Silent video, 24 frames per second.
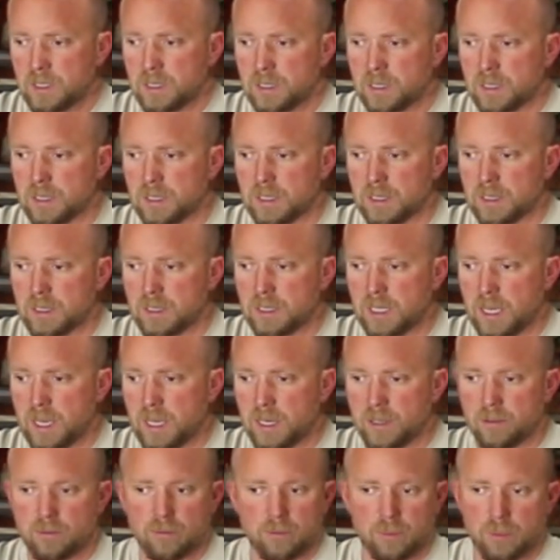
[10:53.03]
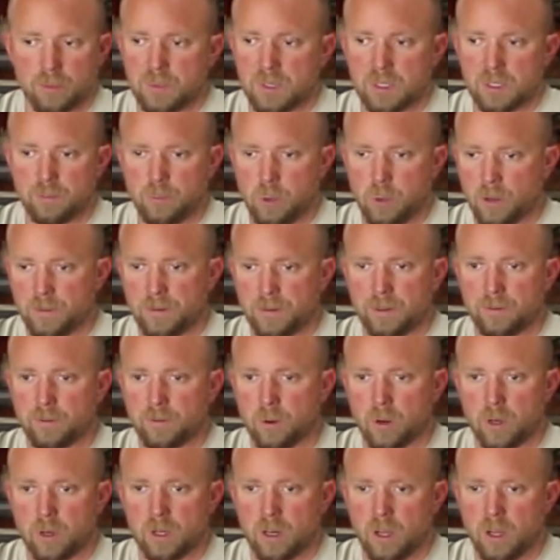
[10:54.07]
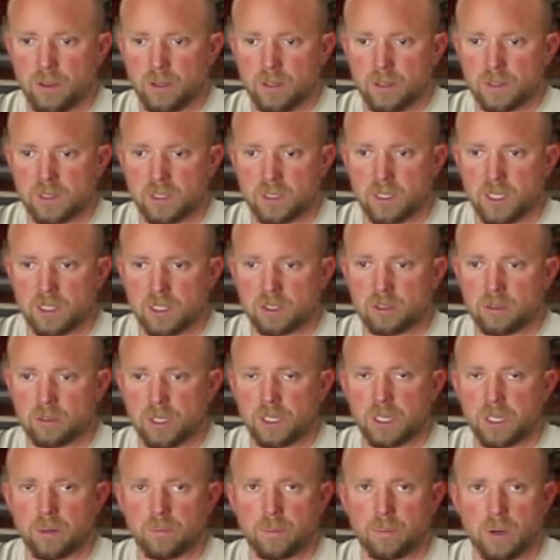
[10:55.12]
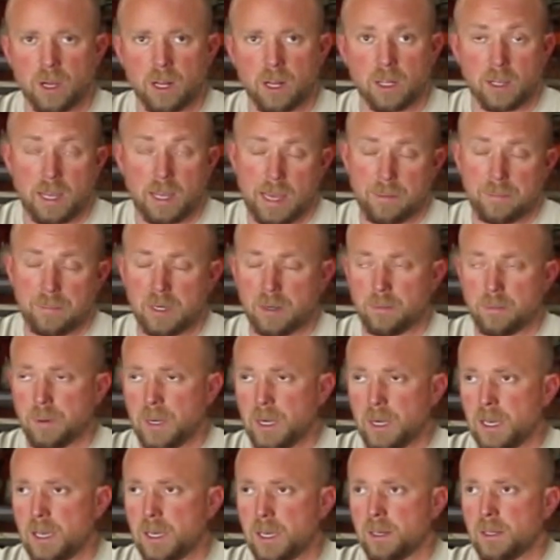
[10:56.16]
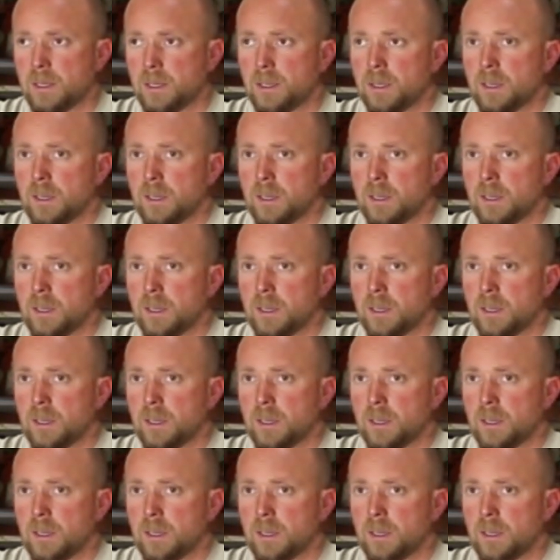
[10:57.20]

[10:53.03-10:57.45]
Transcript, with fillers: uh, that would be perfect for it, although it's an Australian product, happy to buy it.